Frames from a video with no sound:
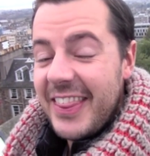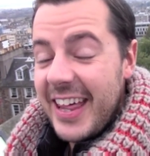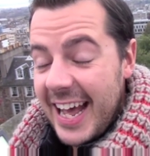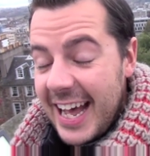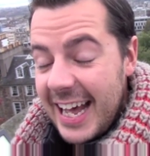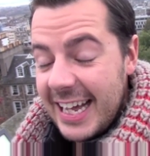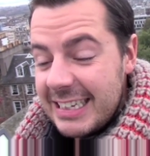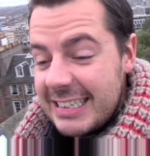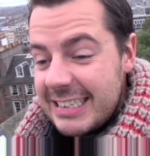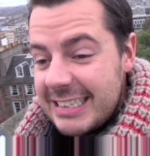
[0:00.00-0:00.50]

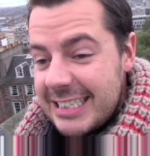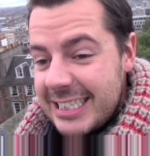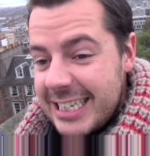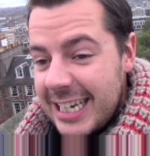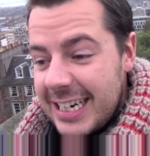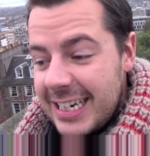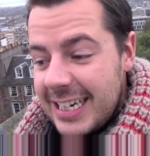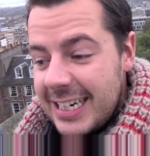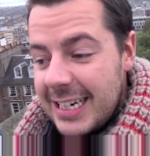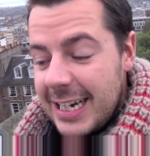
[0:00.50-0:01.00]
that
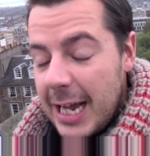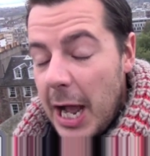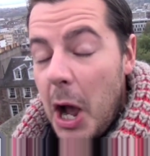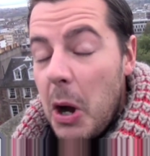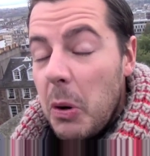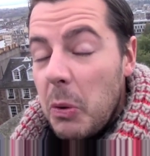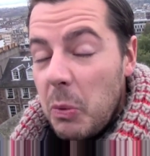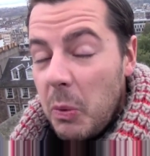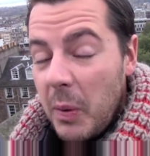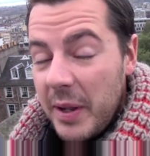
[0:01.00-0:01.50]

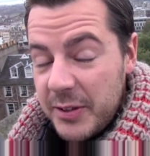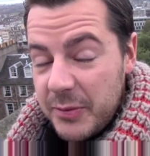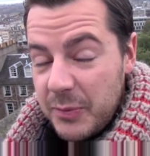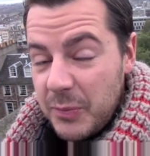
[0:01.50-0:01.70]
was